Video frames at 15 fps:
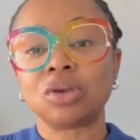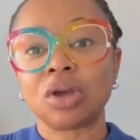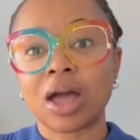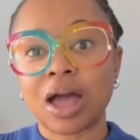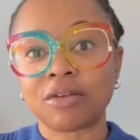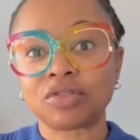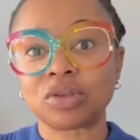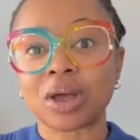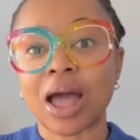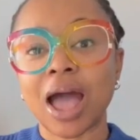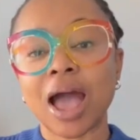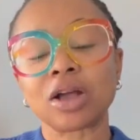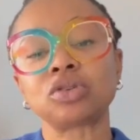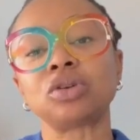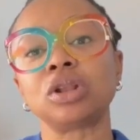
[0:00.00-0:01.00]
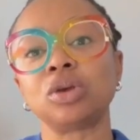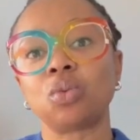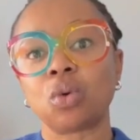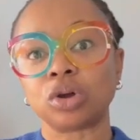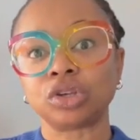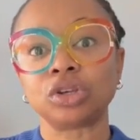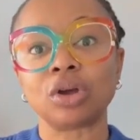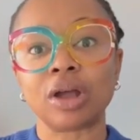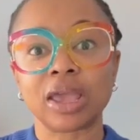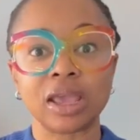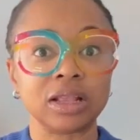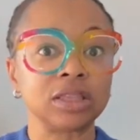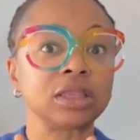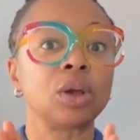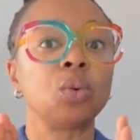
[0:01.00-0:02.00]
You have to actually wash your
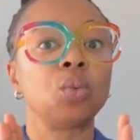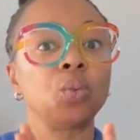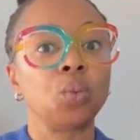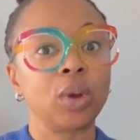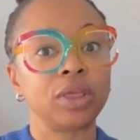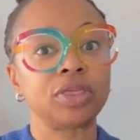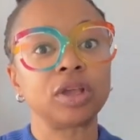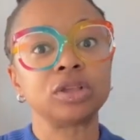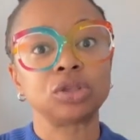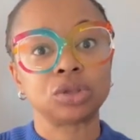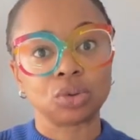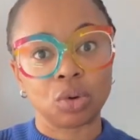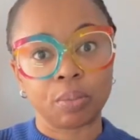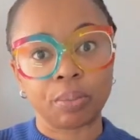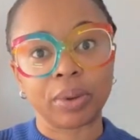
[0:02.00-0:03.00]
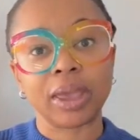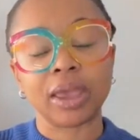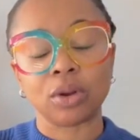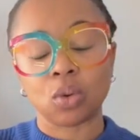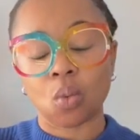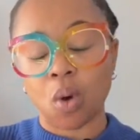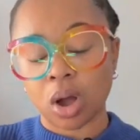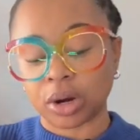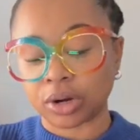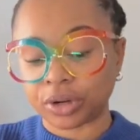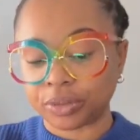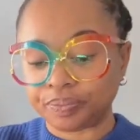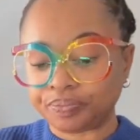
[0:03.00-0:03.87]
hands with soap and water.